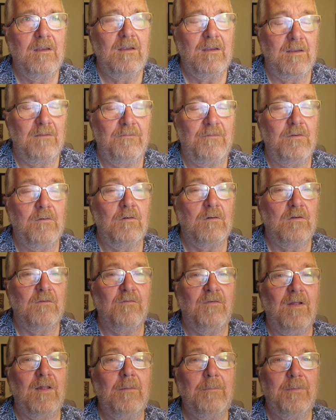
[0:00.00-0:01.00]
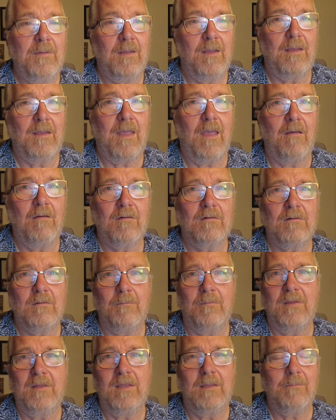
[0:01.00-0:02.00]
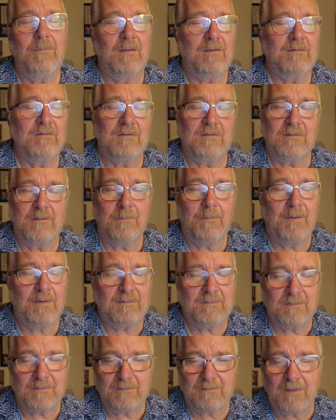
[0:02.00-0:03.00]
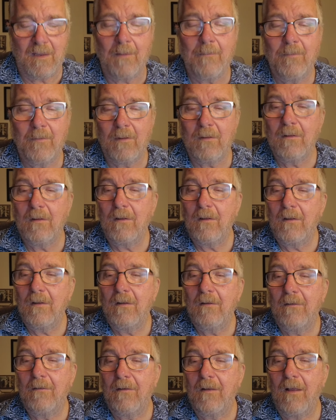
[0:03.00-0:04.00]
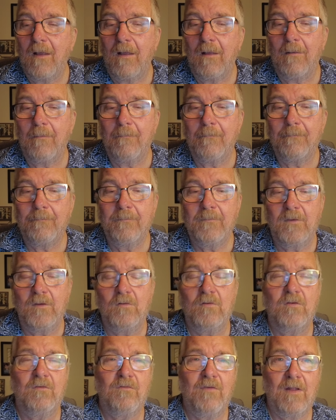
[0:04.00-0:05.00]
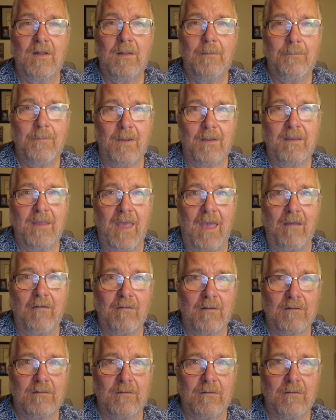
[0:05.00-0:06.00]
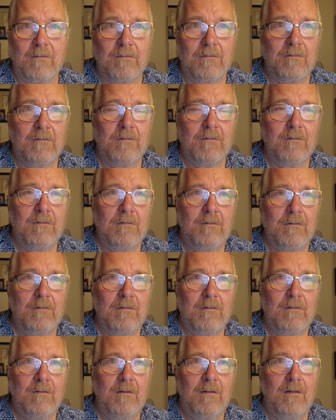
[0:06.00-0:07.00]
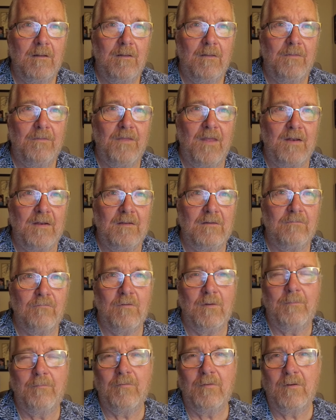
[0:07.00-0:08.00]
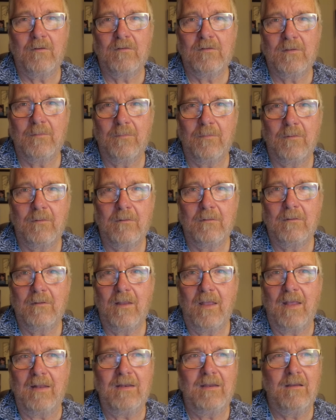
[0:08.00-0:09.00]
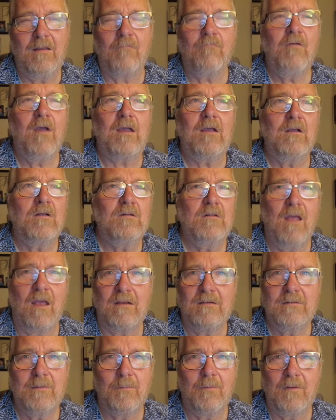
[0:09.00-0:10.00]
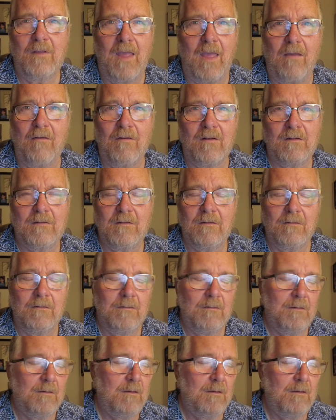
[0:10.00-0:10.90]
If you are developing a character, Mickey Mouse is the best example. You develop a character that is reproducible, any recognizable character.